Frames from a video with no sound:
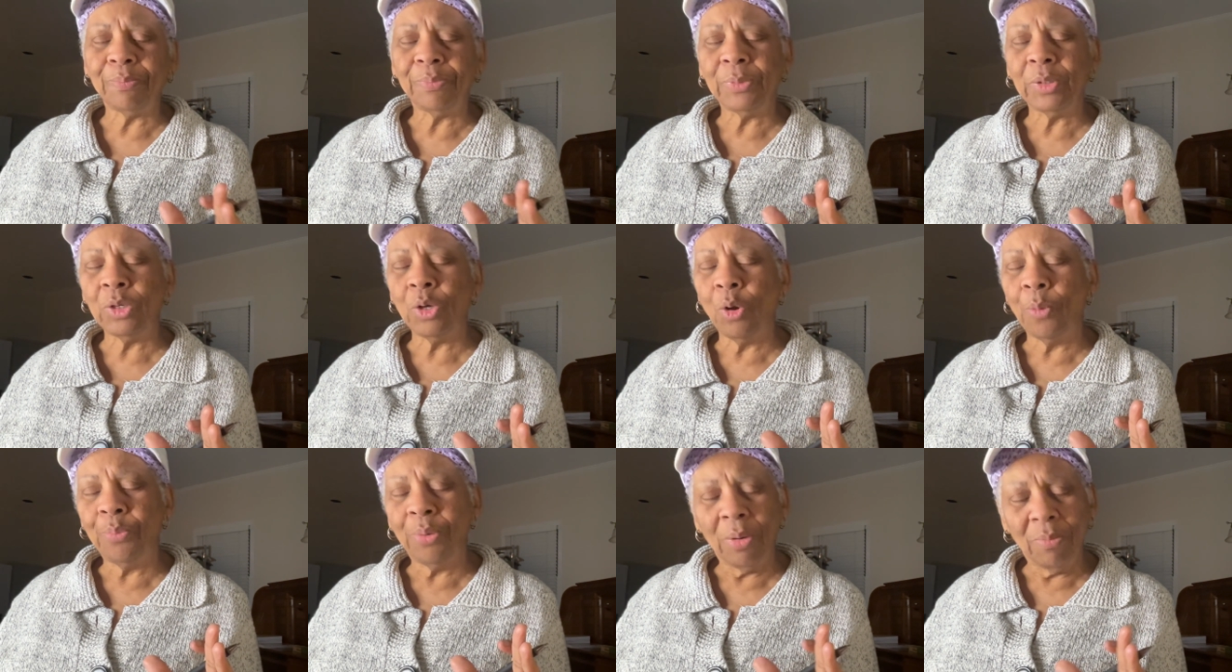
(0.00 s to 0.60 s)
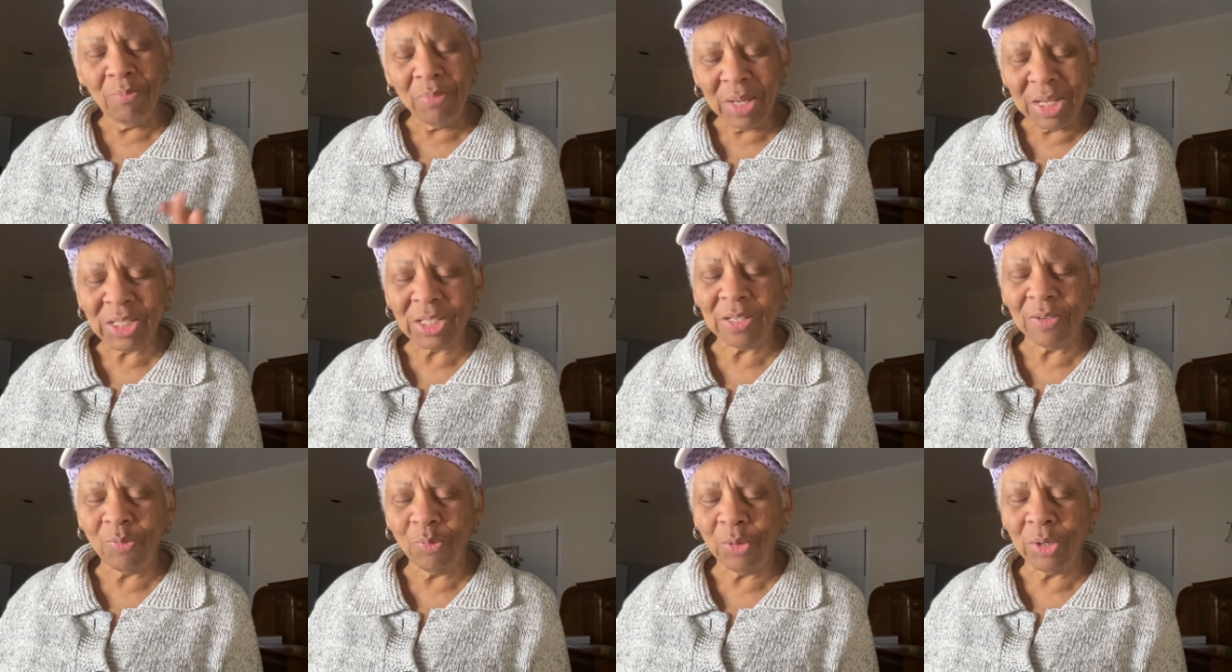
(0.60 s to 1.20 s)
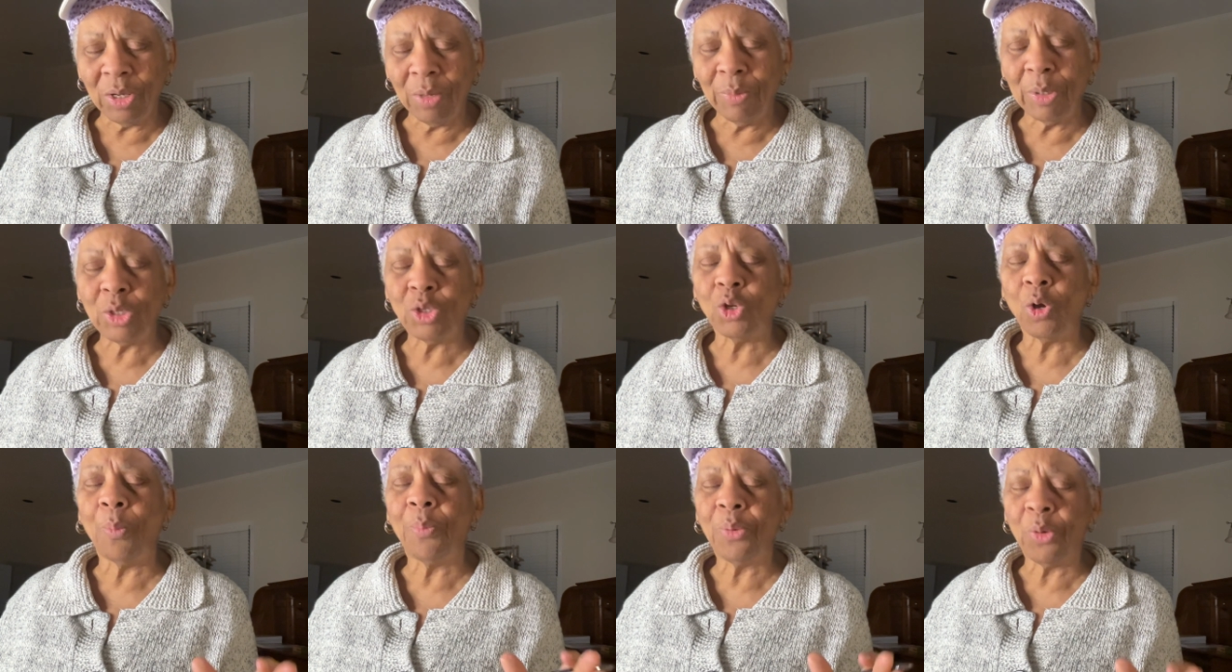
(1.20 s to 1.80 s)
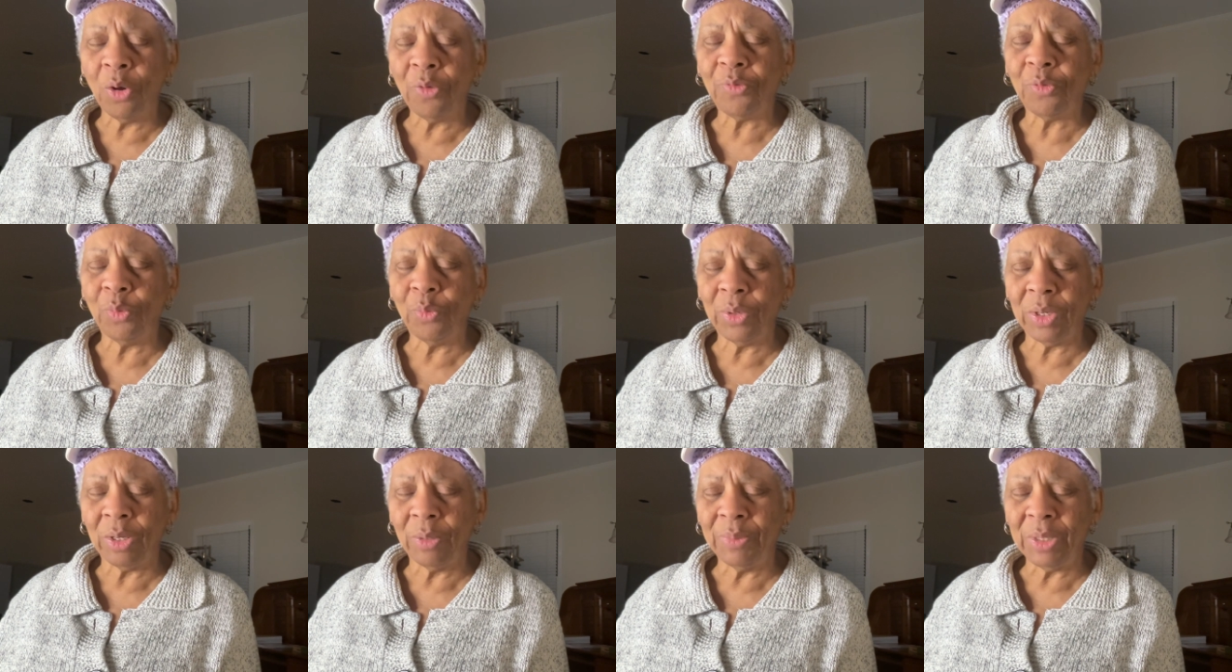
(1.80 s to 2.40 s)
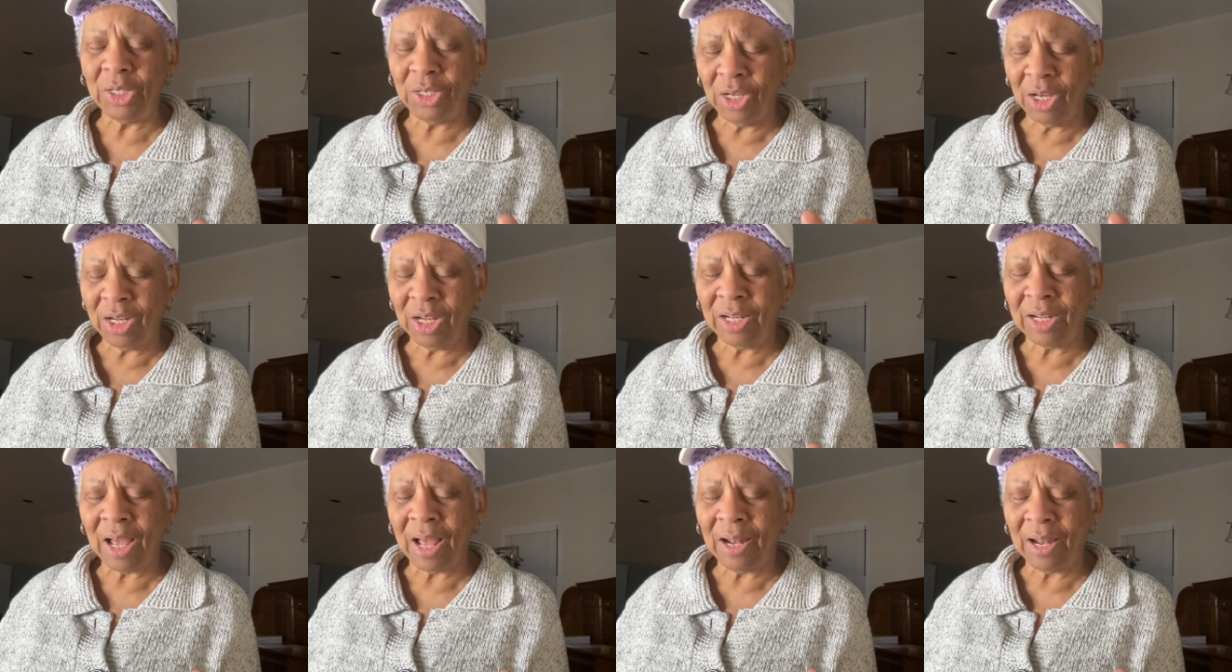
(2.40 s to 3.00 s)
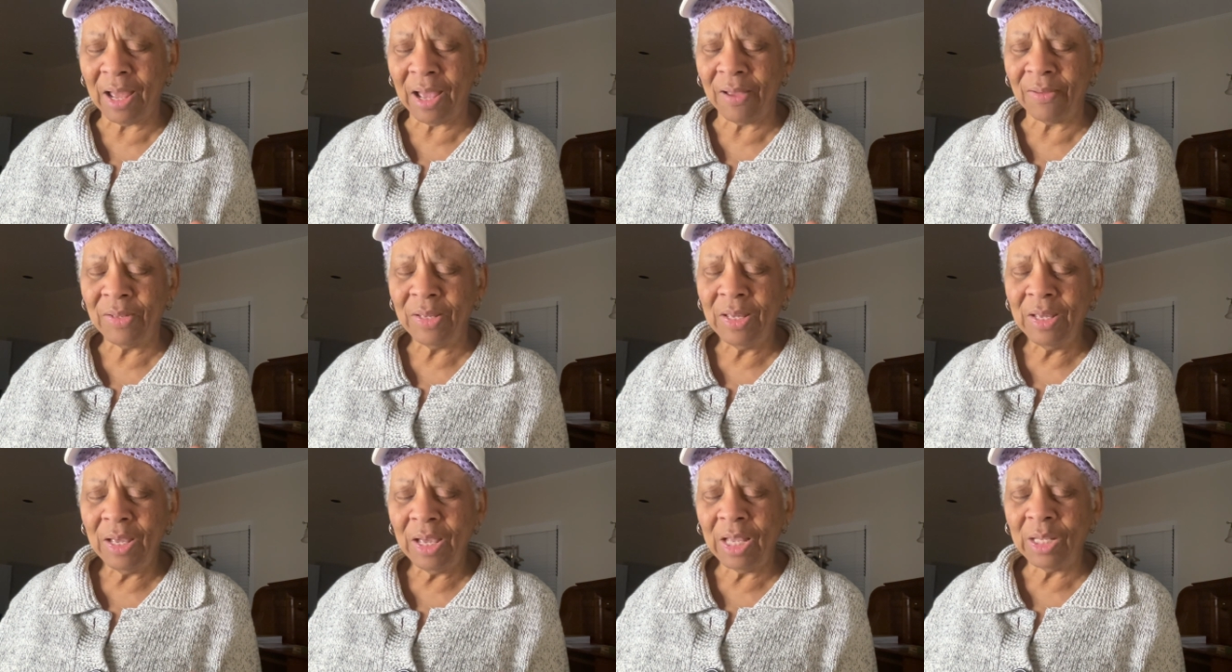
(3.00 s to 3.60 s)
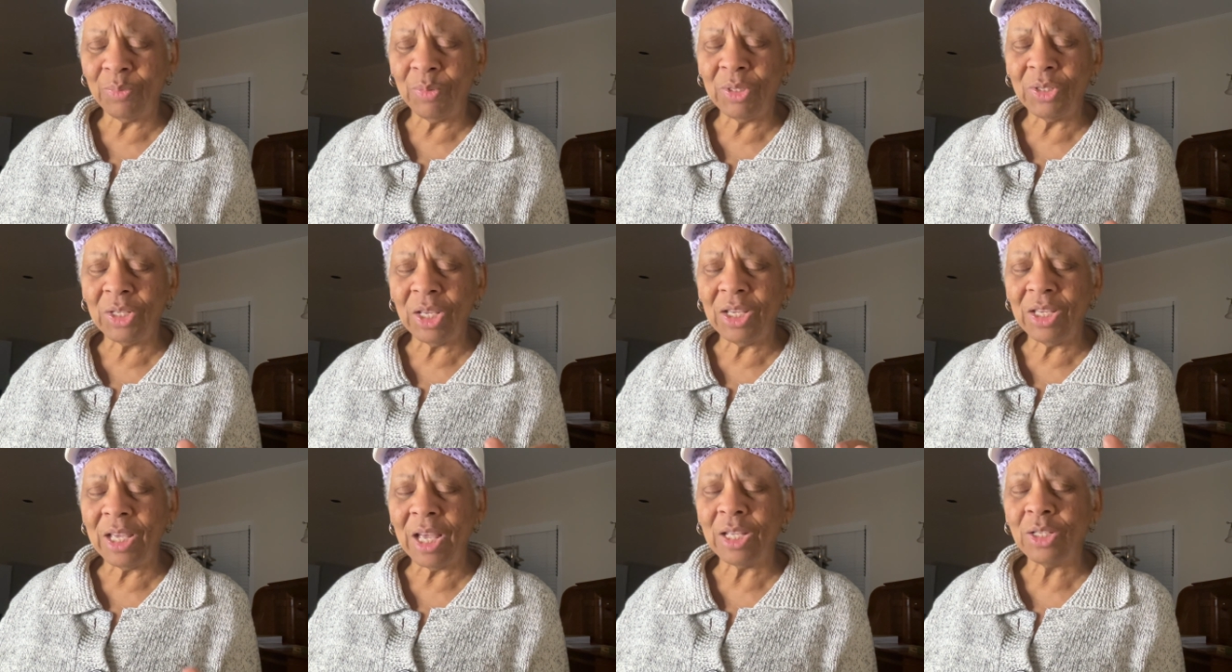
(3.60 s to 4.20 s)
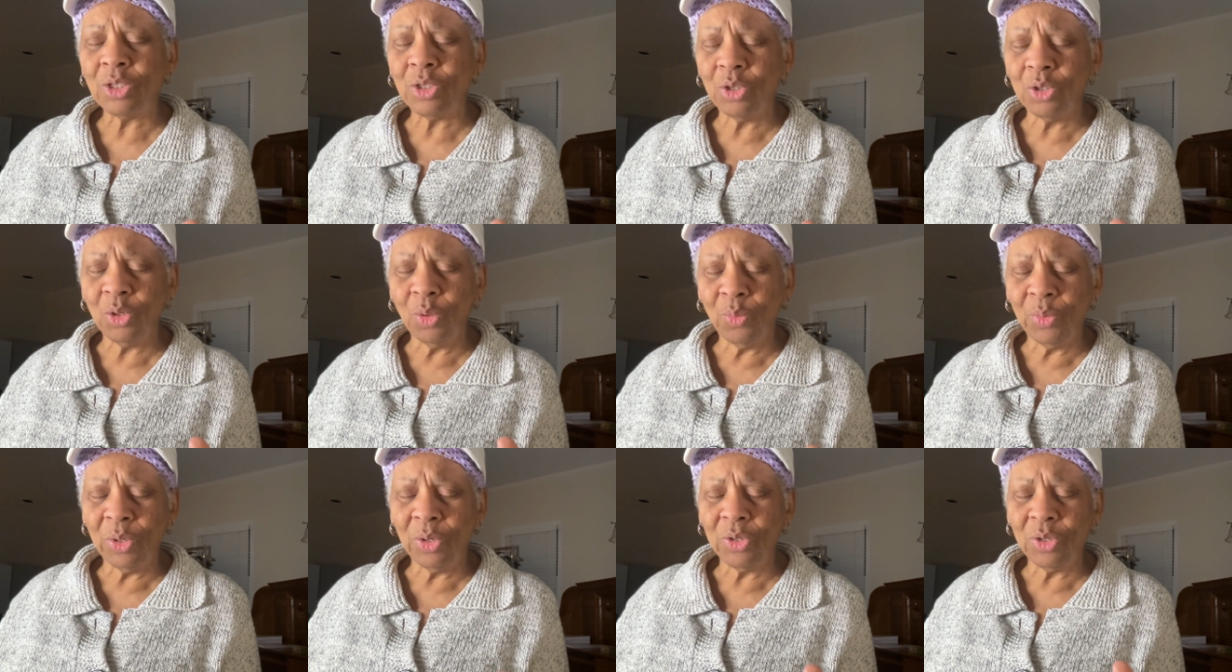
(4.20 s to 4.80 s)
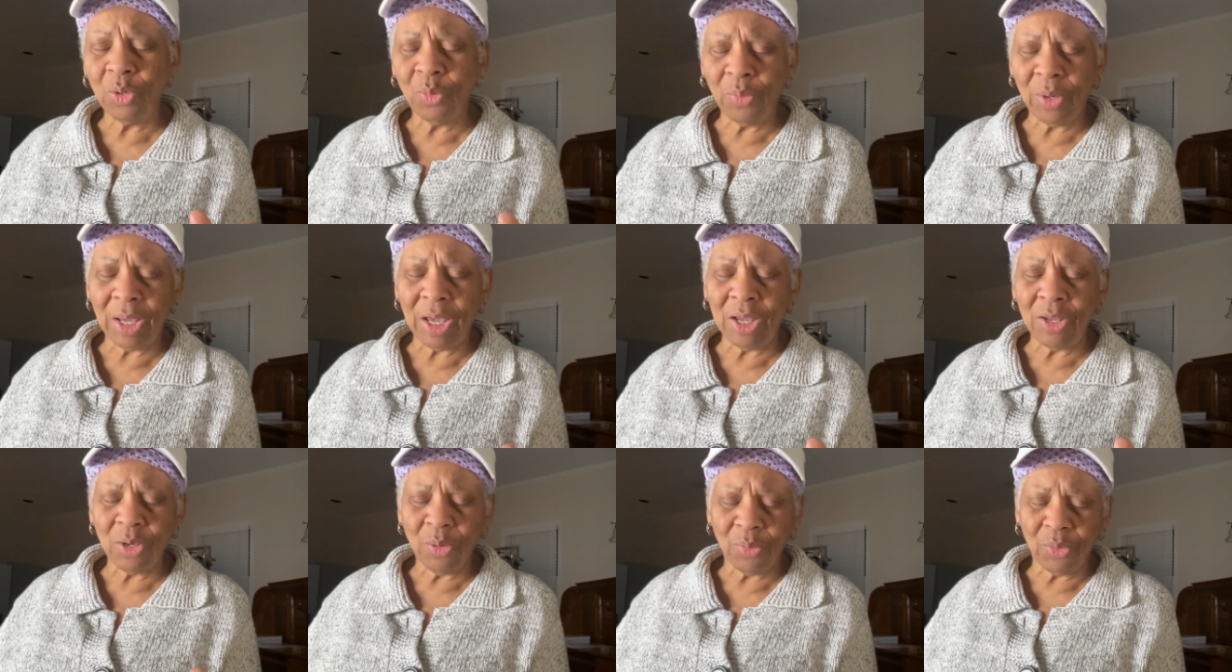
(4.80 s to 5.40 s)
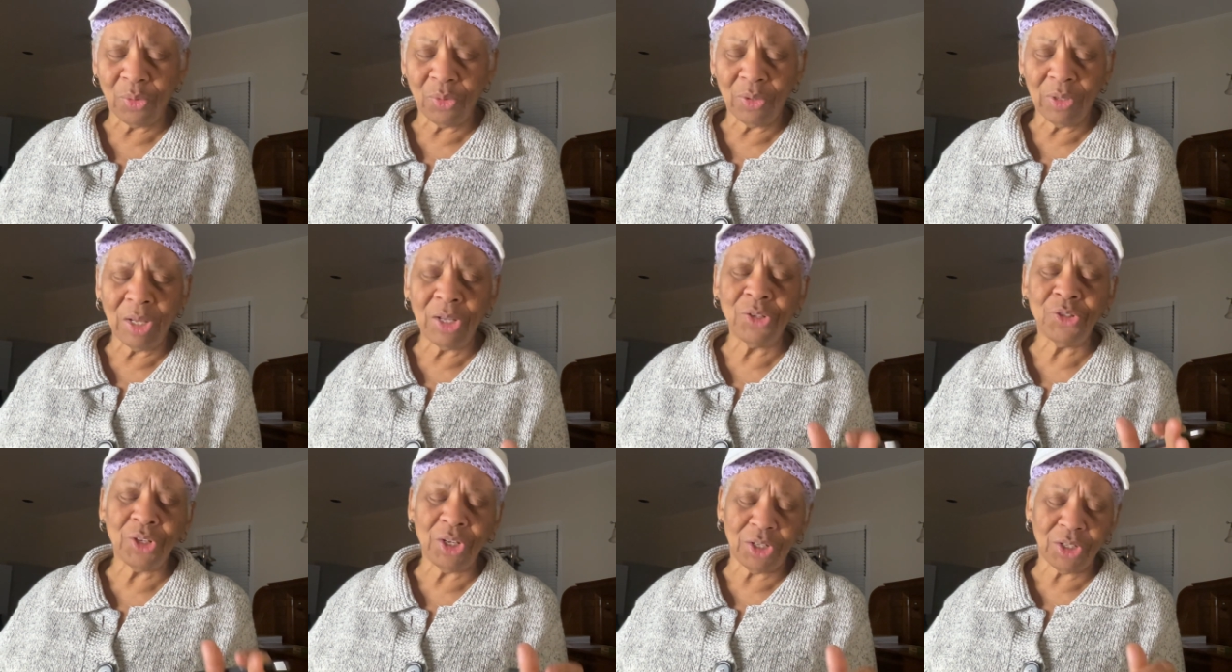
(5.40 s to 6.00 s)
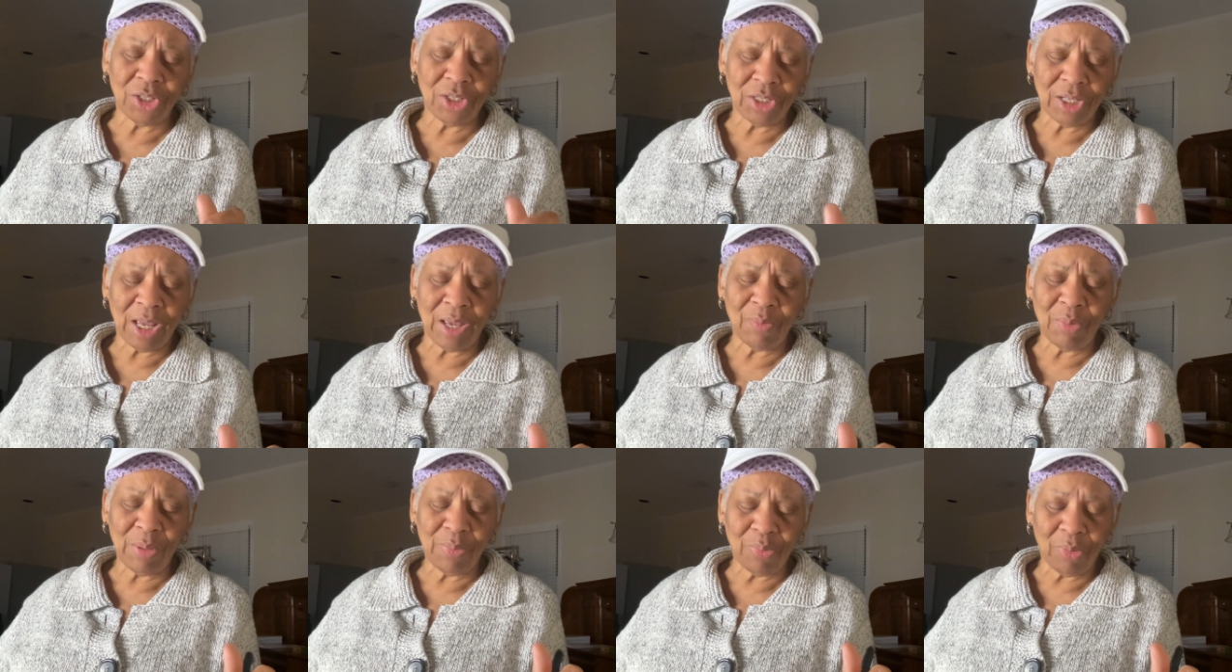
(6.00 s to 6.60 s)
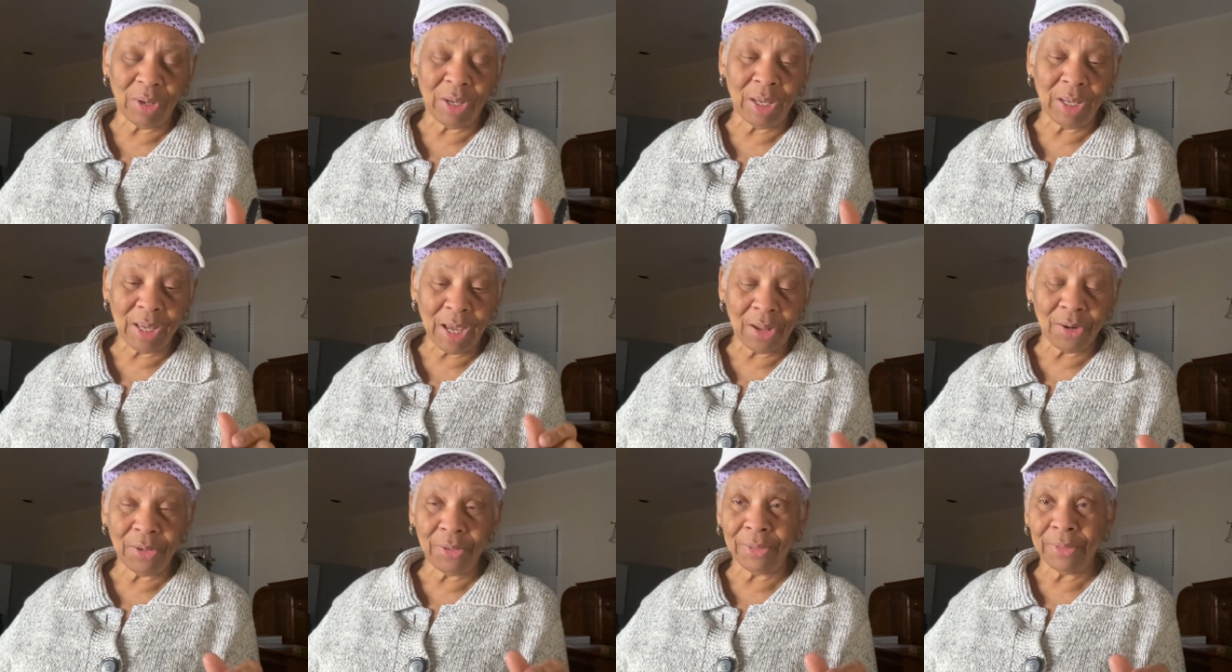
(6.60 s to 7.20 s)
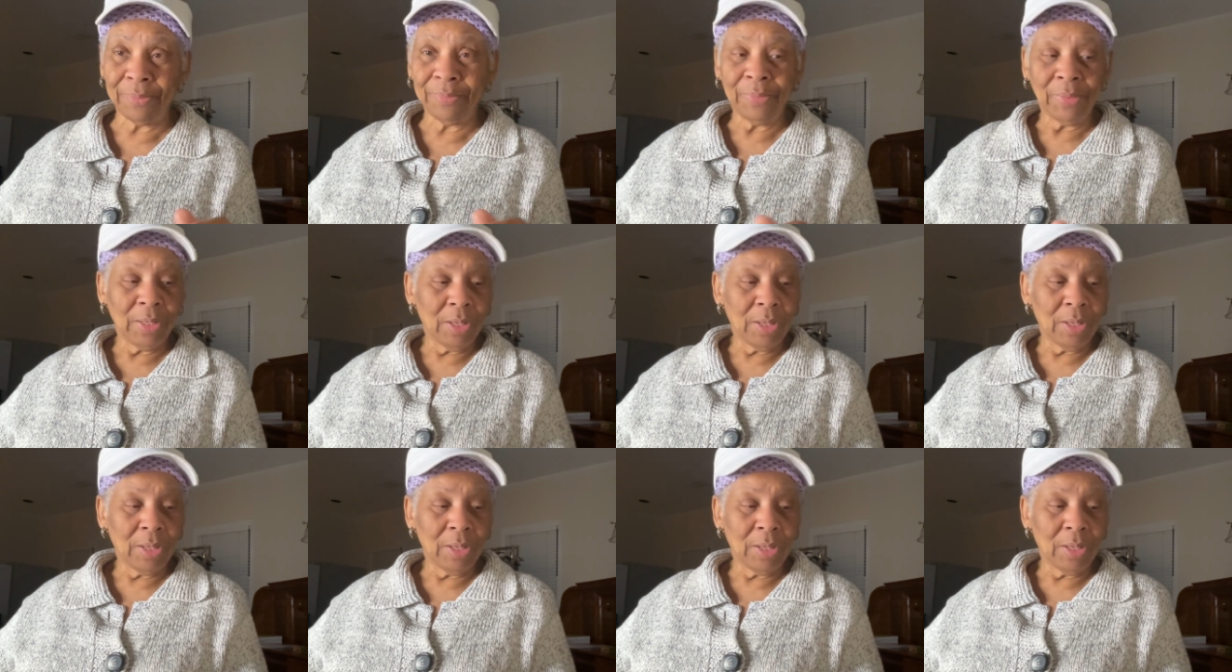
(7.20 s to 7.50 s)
your permissive will, but your perfect will be done in our life. As we say yes to your will, your way, and your word. In Jesus' name we pray and count it done.